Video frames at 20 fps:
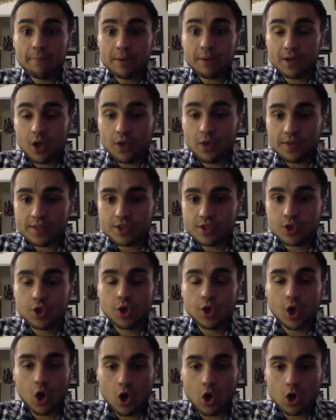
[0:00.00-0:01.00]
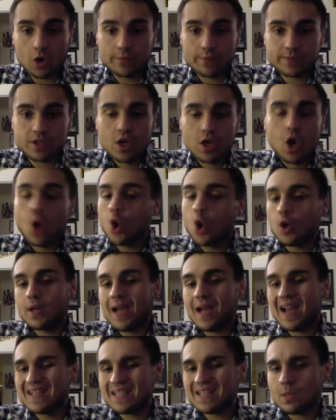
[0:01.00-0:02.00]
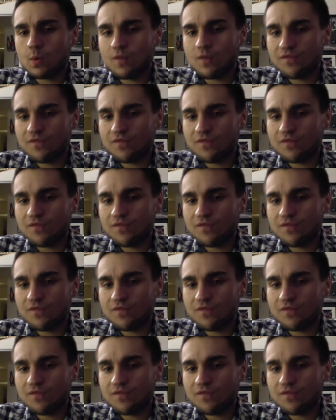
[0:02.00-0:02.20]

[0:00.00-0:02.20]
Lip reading: put all these good arms or guys that were